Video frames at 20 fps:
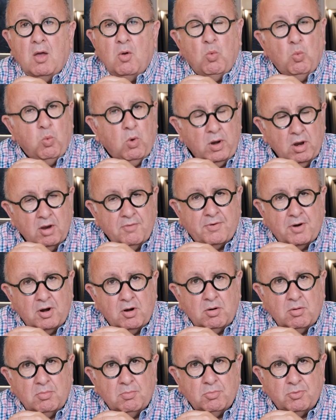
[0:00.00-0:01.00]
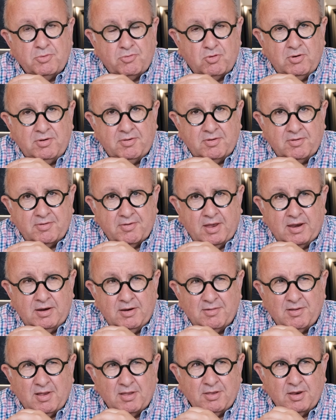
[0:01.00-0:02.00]
one of our most recent
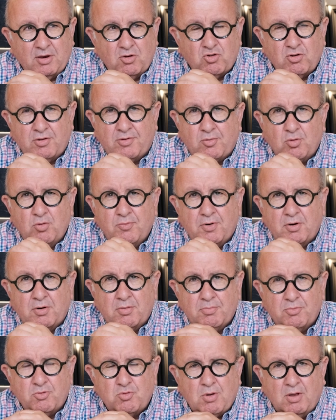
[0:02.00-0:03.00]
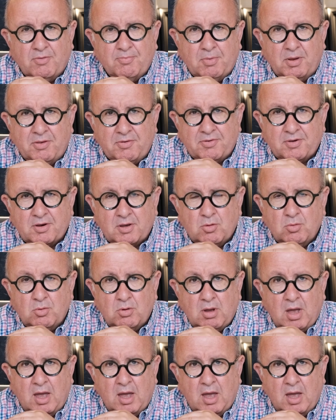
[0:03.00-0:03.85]
signings, I think just over 12 months ago.